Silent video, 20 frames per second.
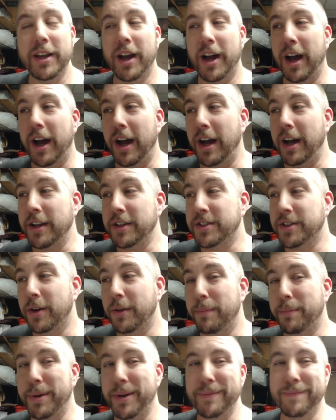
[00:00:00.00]
Uh,
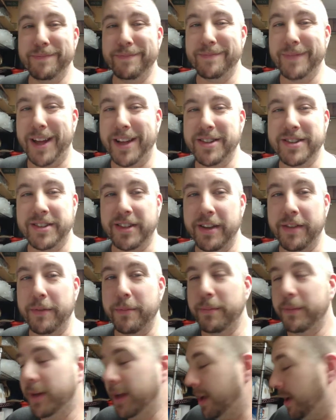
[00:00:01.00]
so, but I just leave
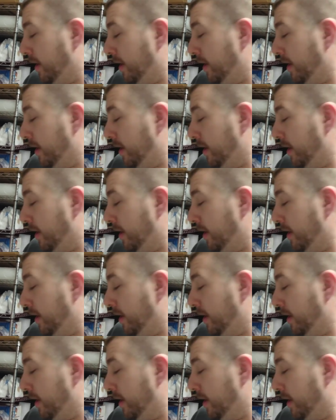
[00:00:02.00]
them.